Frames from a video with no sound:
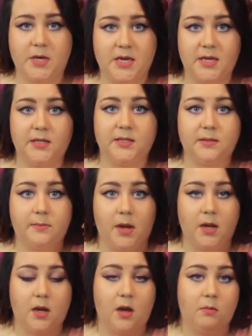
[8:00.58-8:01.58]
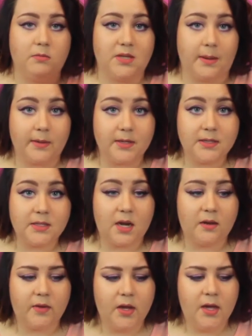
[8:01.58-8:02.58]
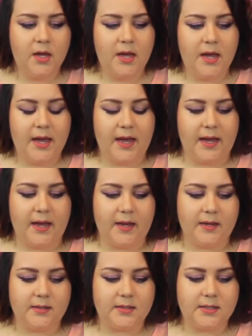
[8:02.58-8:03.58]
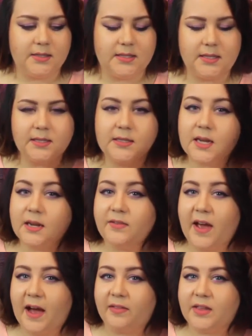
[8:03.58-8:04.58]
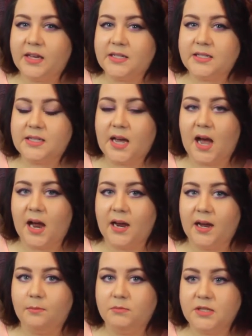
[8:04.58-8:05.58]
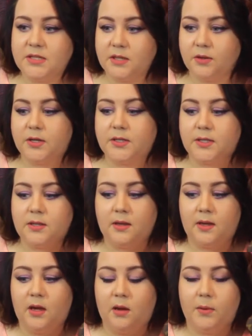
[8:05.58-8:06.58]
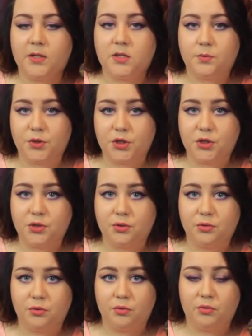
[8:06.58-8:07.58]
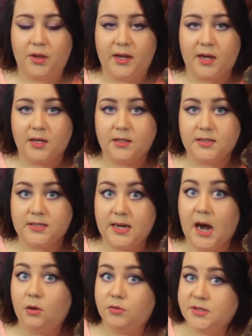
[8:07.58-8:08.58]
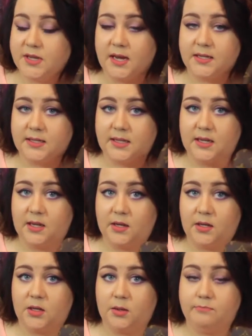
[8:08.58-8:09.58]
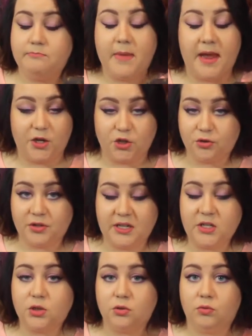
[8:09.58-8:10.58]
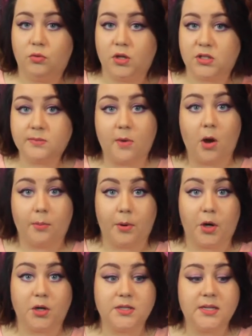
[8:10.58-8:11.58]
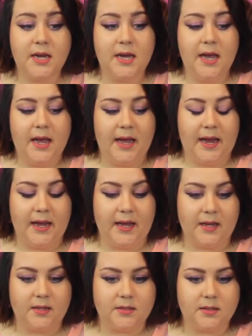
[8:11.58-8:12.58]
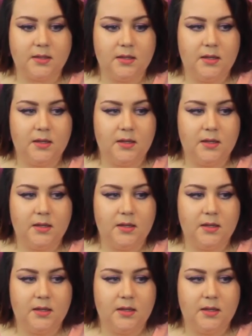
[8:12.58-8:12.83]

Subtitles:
my keys and my debit and stuff. And since I've had this, I am seriously thinking about switching to like downsizing majorly to a small purse. And